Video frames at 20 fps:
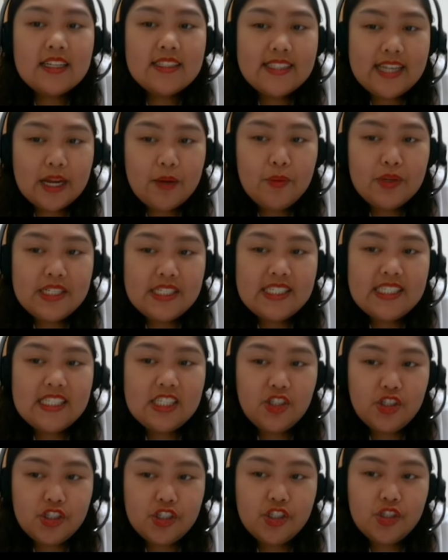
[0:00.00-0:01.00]
Taiwanese
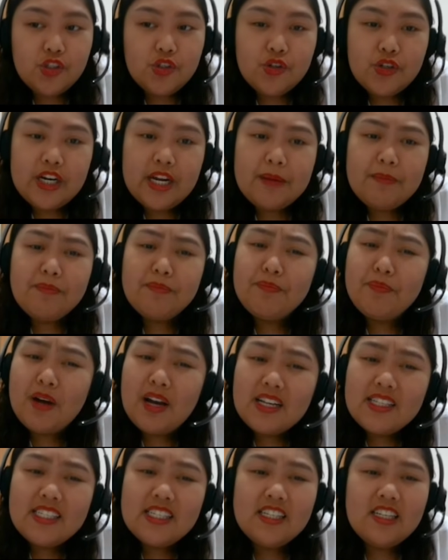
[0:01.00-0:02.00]
teachers to create
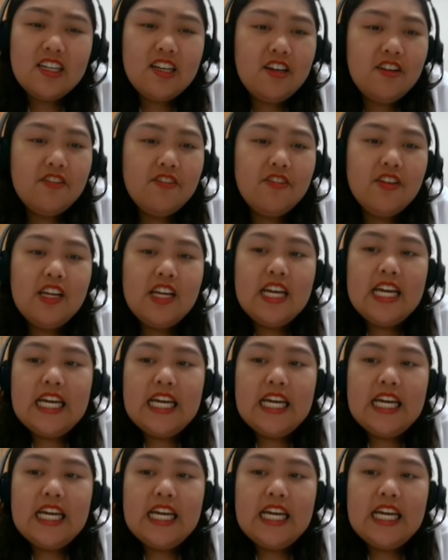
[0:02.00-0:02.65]
positive,